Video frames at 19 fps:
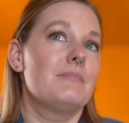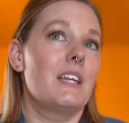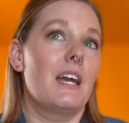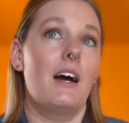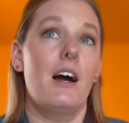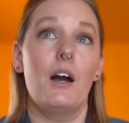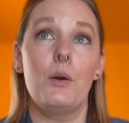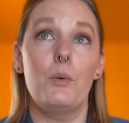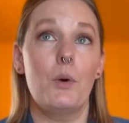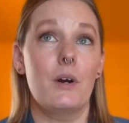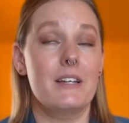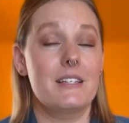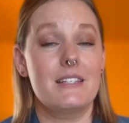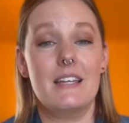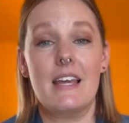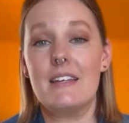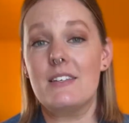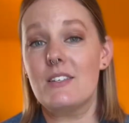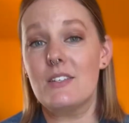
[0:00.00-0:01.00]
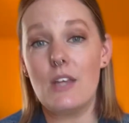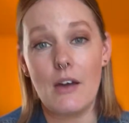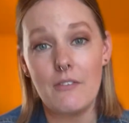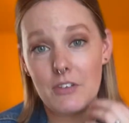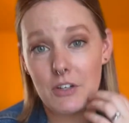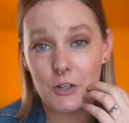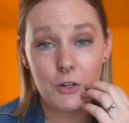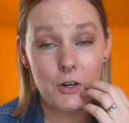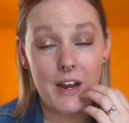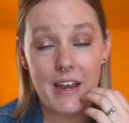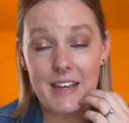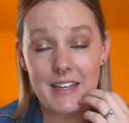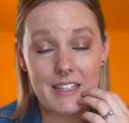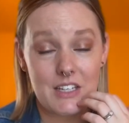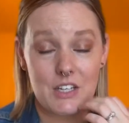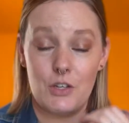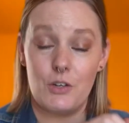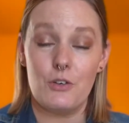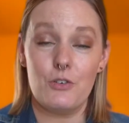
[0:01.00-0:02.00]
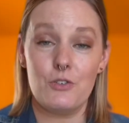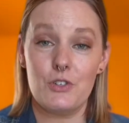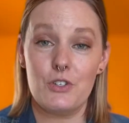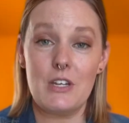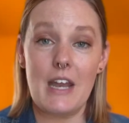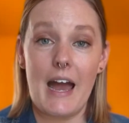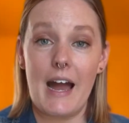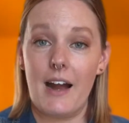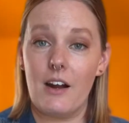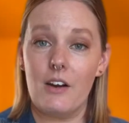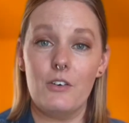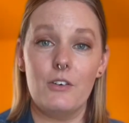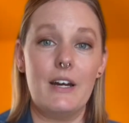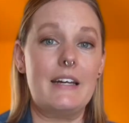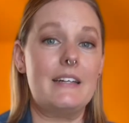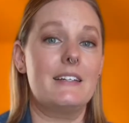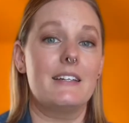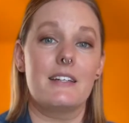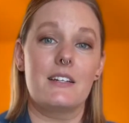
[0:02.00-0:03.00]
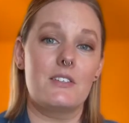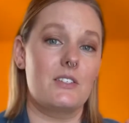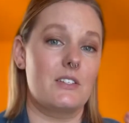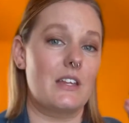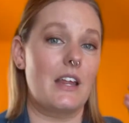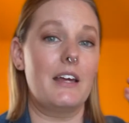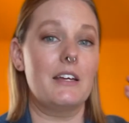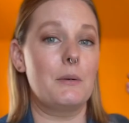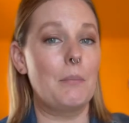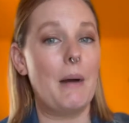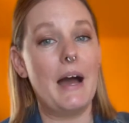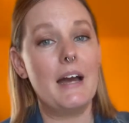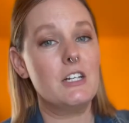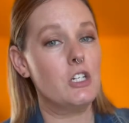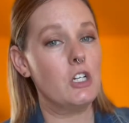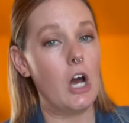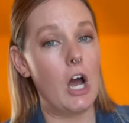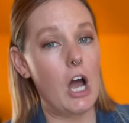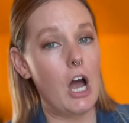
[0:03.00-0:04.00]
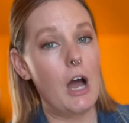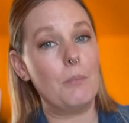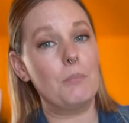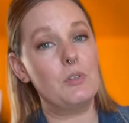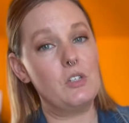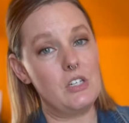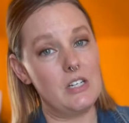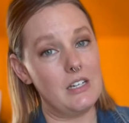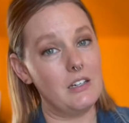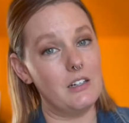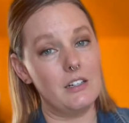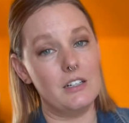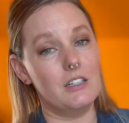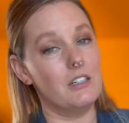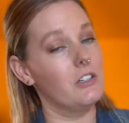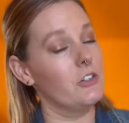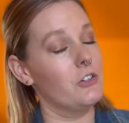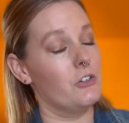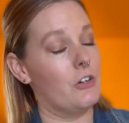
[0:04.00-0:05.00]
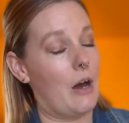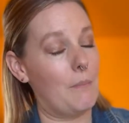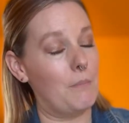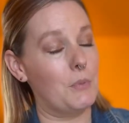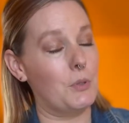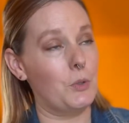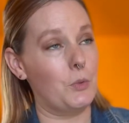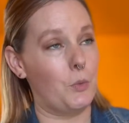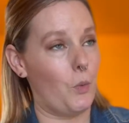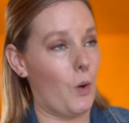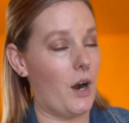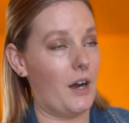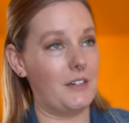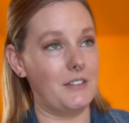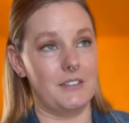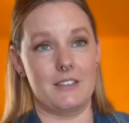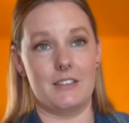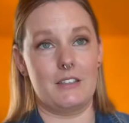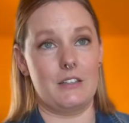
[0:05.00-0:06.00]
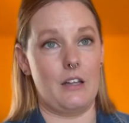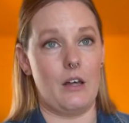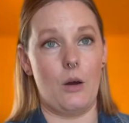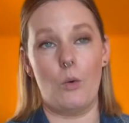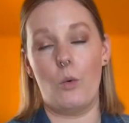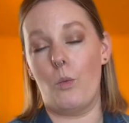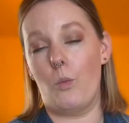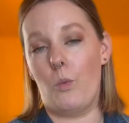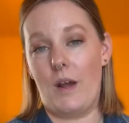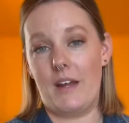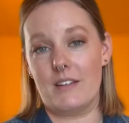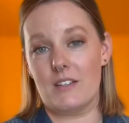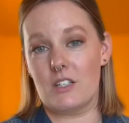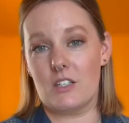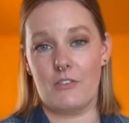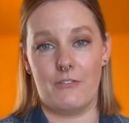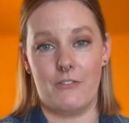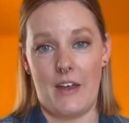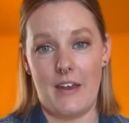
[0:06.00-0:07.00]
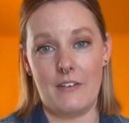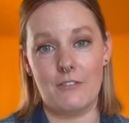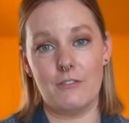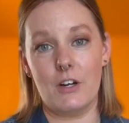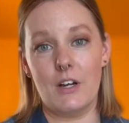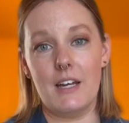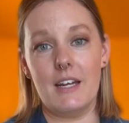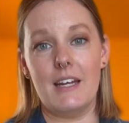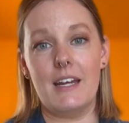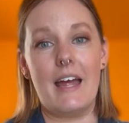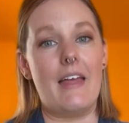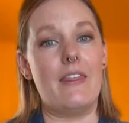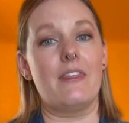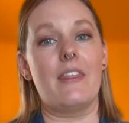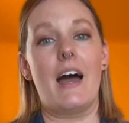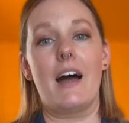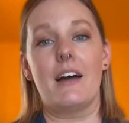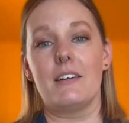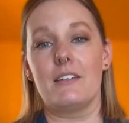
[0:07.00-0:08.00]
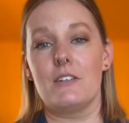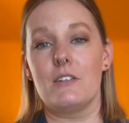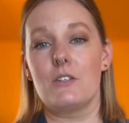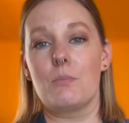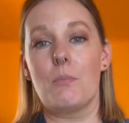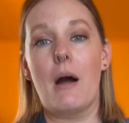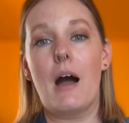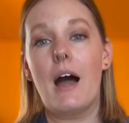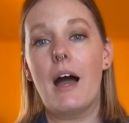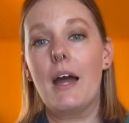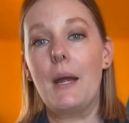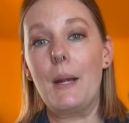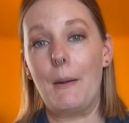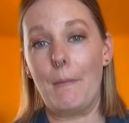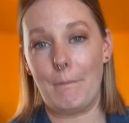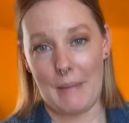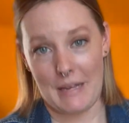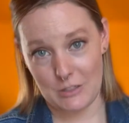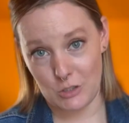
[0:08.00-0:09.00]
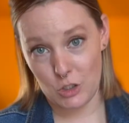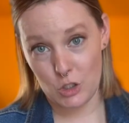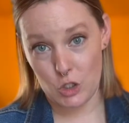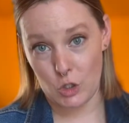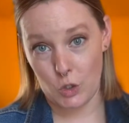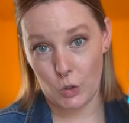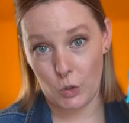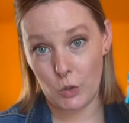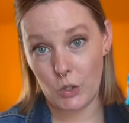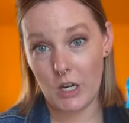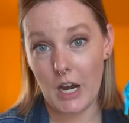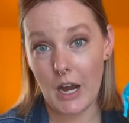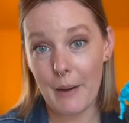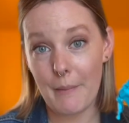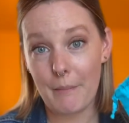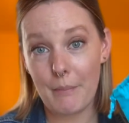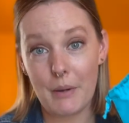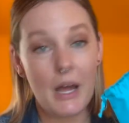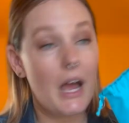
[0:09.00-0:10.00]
I want to say 7 or 8 years now, and it is like my top tier #1 low waist favorite, and that is my menstrual cup.